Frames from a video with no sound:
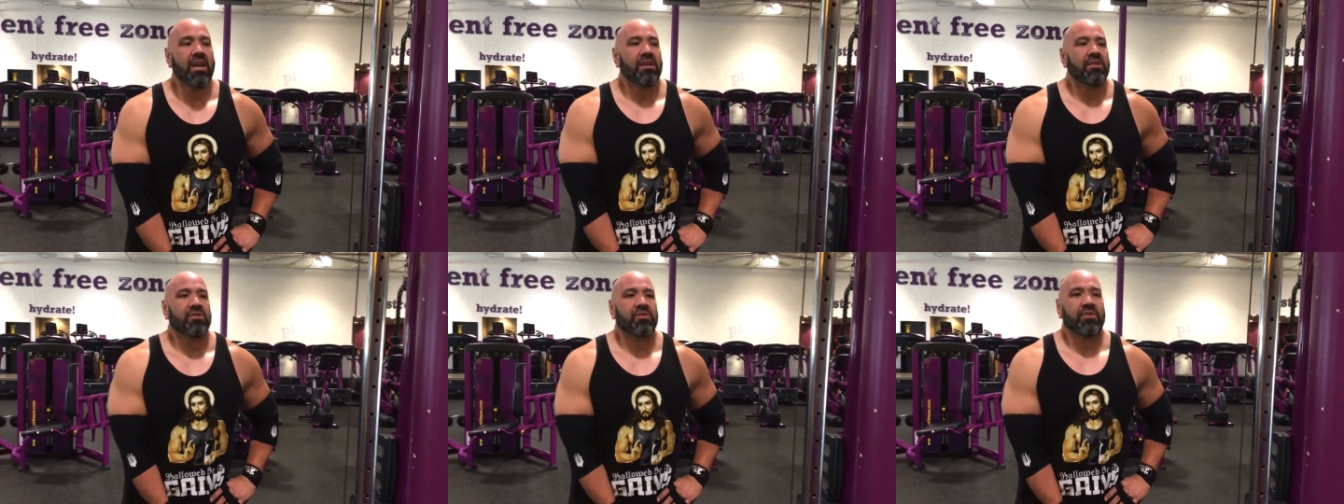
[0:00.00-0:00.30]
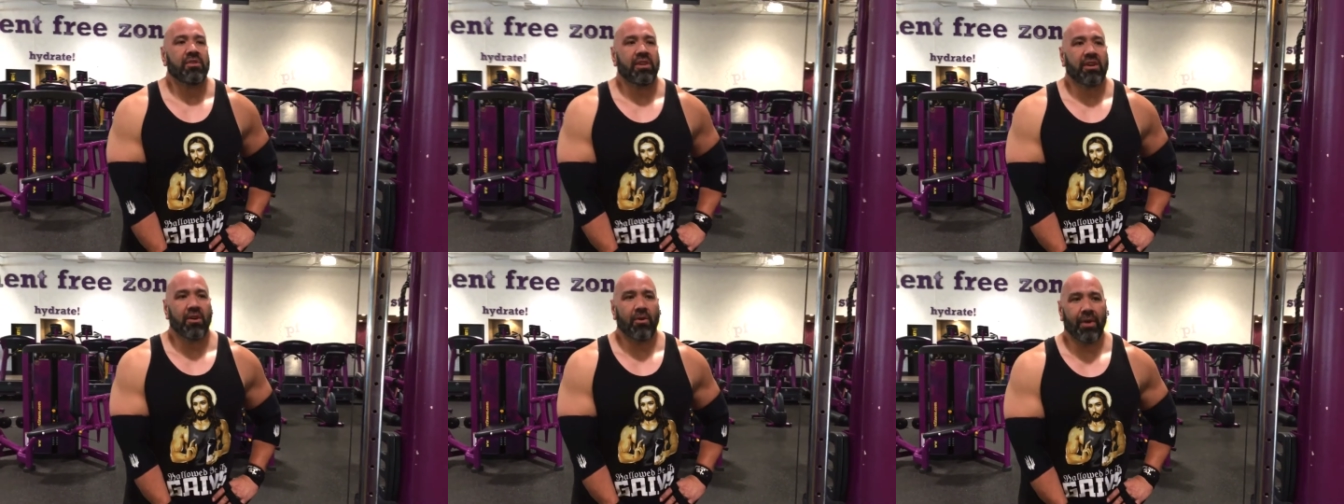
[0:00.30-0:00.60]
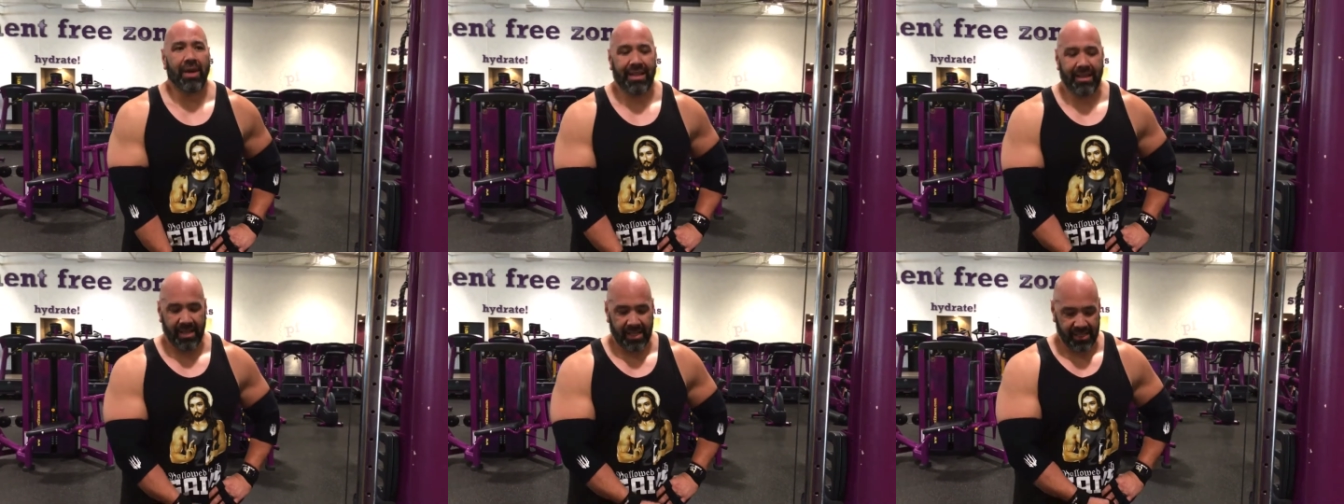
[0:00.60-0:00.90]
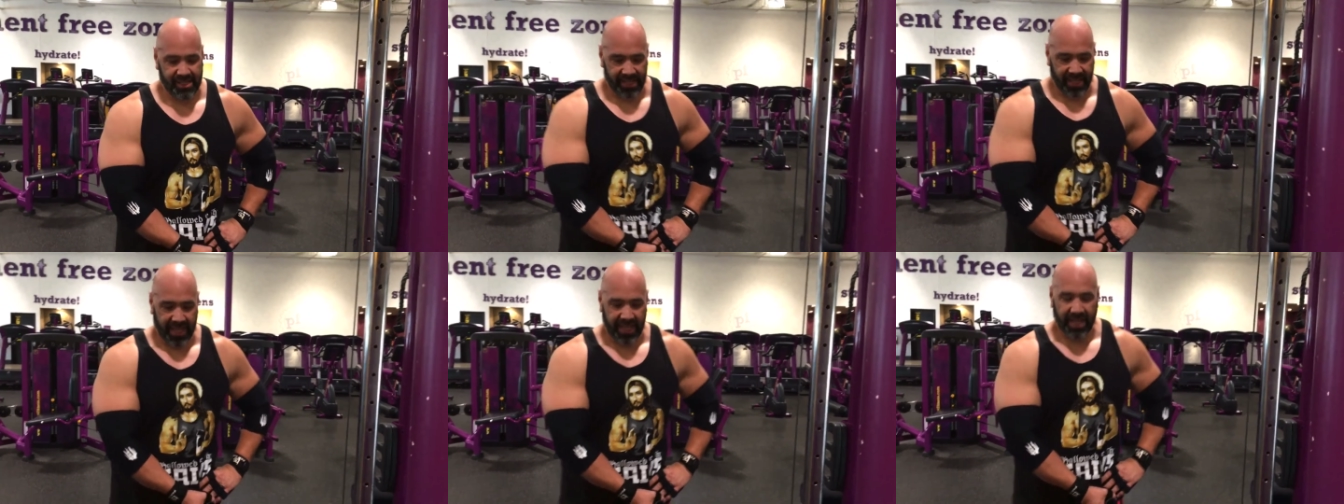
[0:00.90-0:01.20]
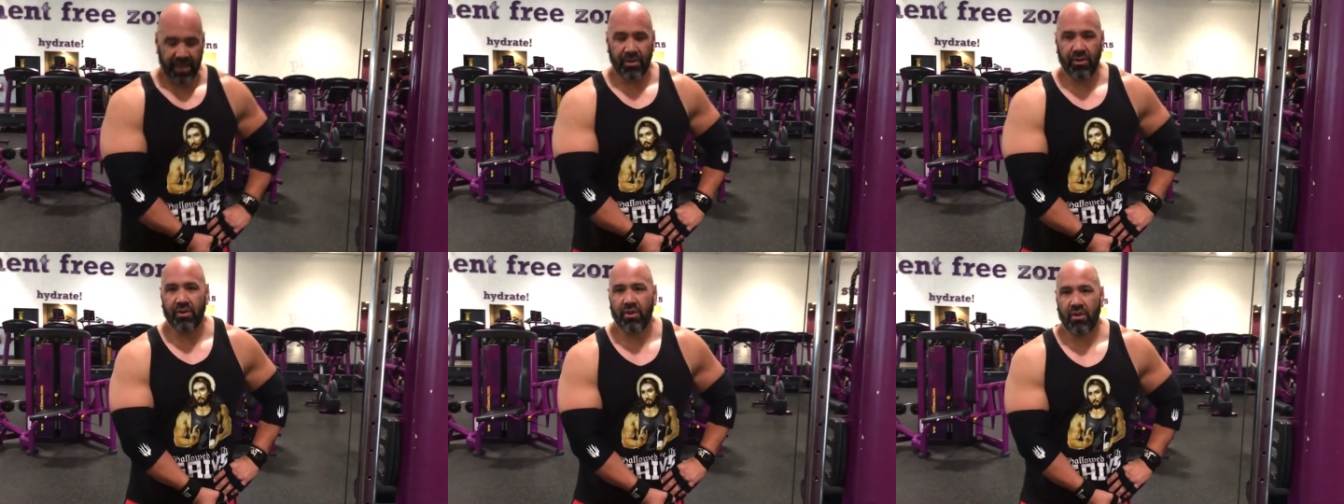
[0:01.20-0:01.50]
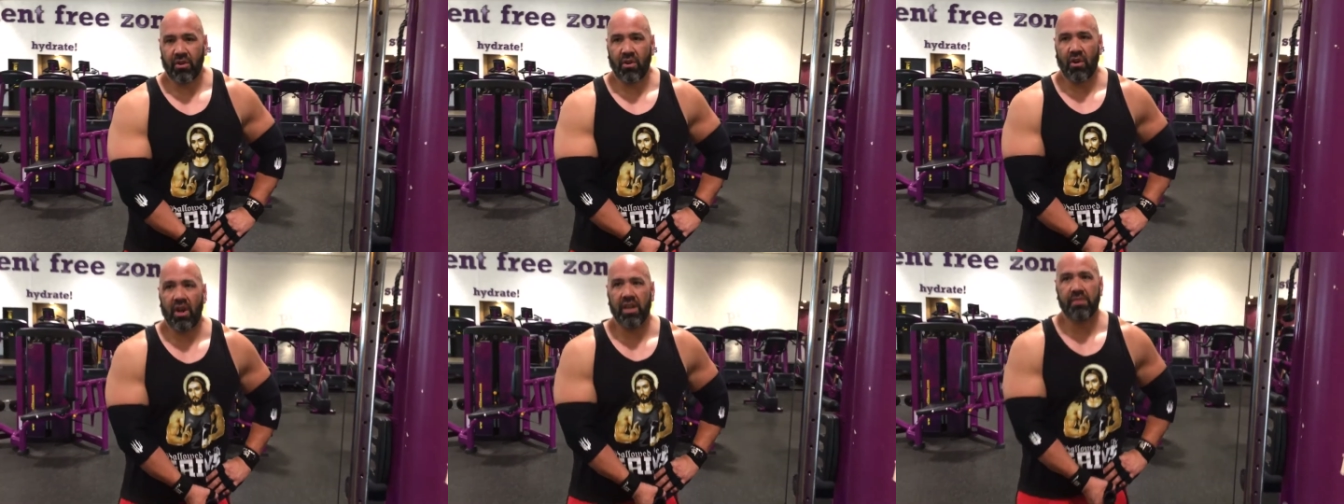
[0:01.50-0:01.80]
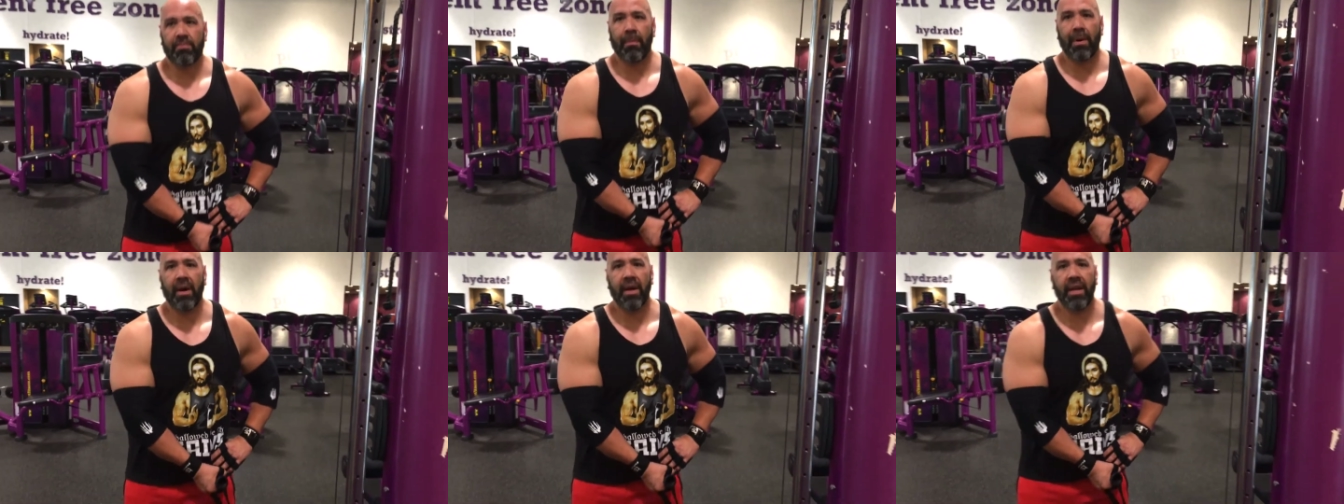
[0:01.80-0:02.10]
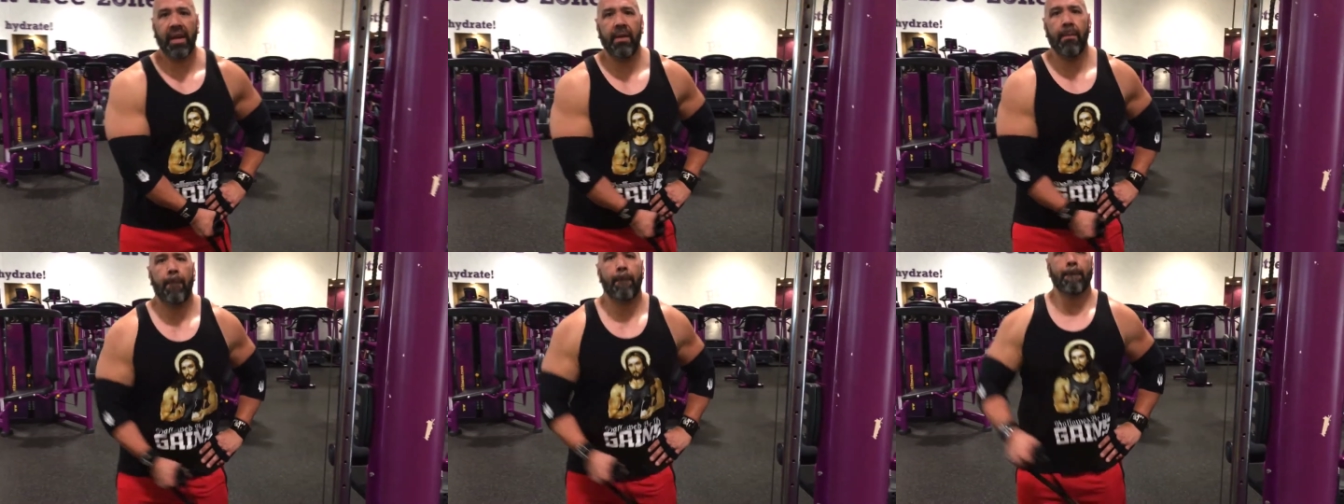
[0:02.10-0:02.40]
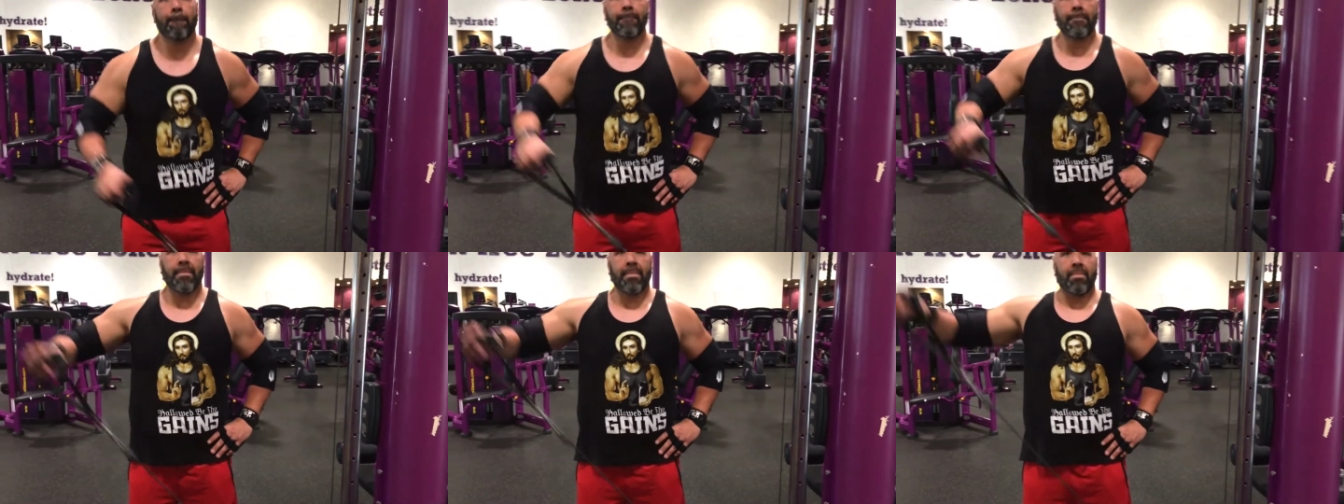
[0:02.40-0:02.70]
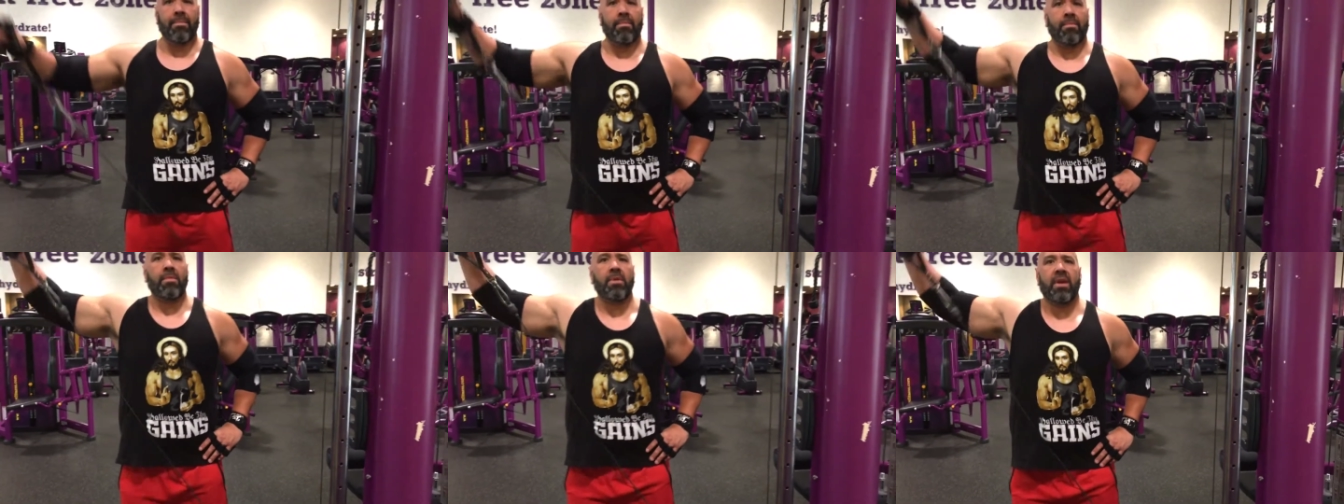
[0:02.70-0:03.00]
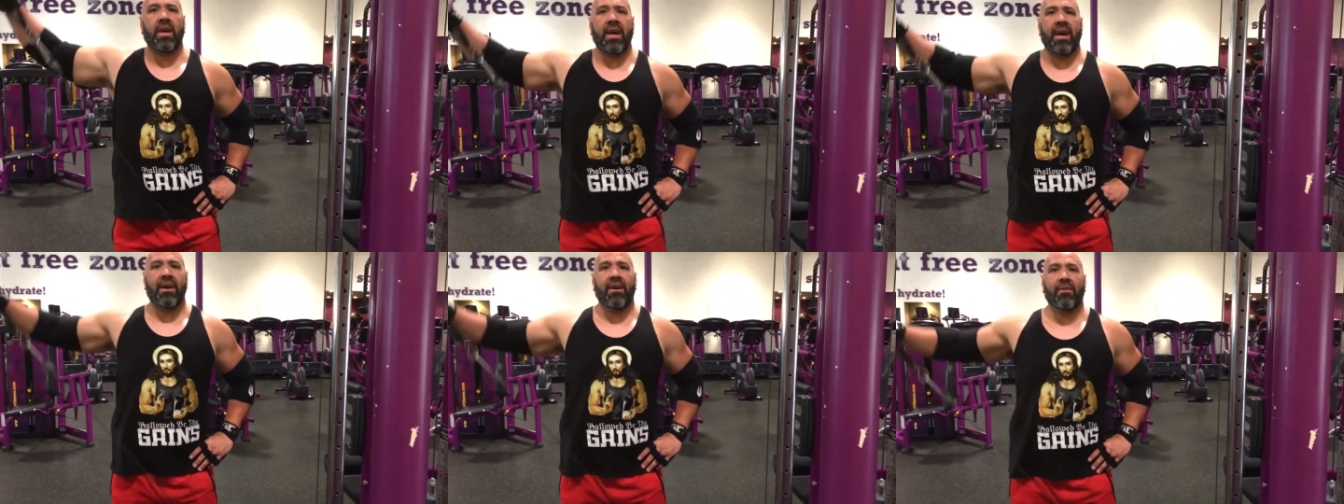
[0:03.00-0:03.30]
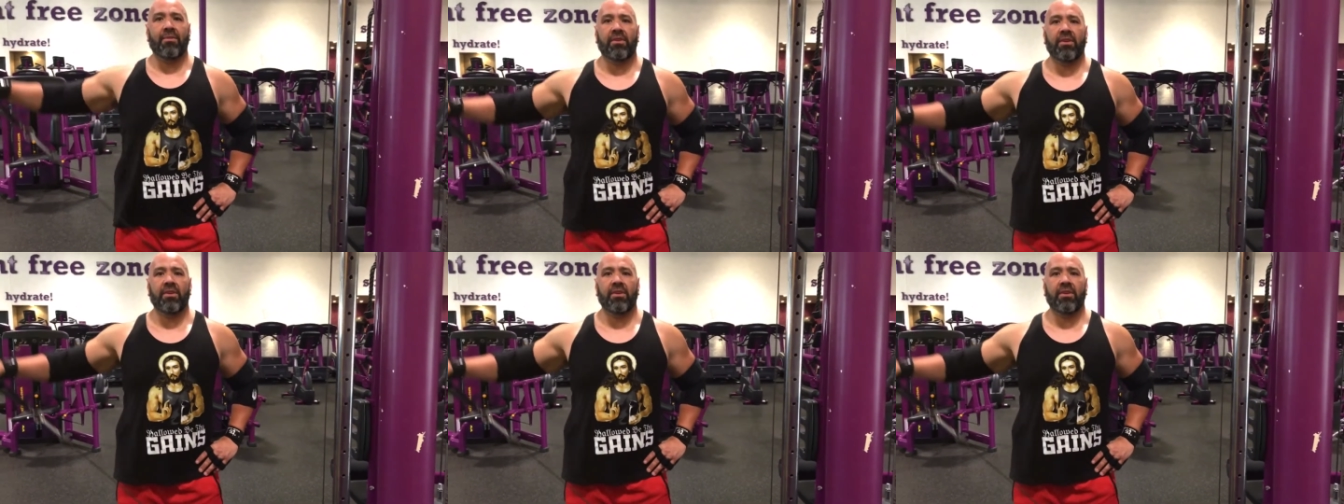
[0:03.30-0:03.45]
It's going to go like this. Again, cross body, out.